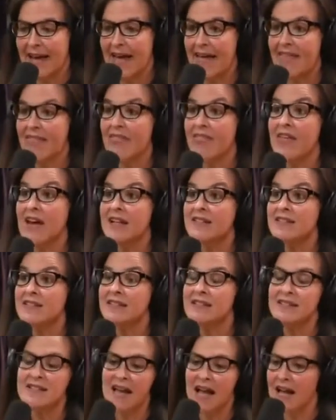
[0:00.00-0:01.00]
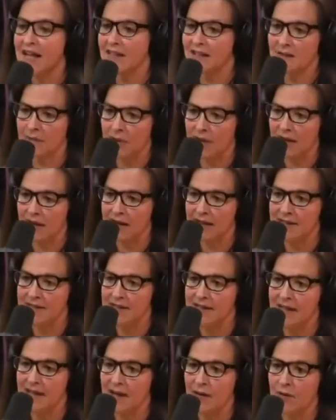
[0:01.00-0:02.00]
And that's exactly what
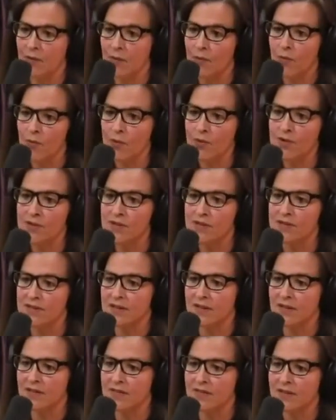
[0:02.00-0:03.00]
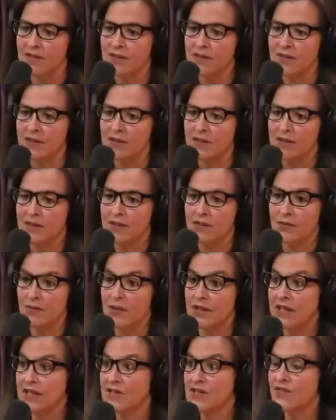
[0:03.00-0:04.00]
Eisenhower warned us of
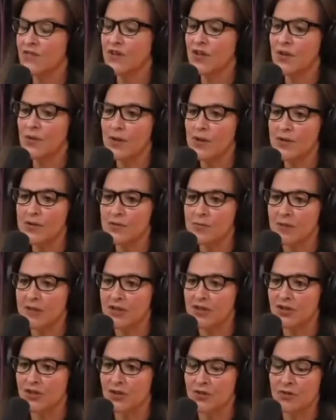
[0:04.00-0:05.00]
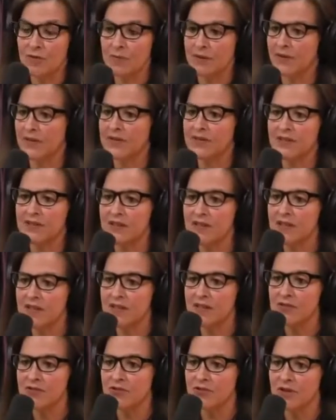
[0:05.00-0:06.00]
in his farewell speech, the
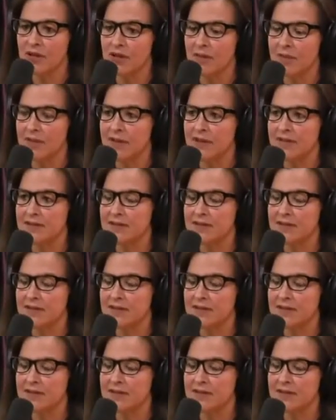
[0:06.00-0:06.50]
military-industrial complex.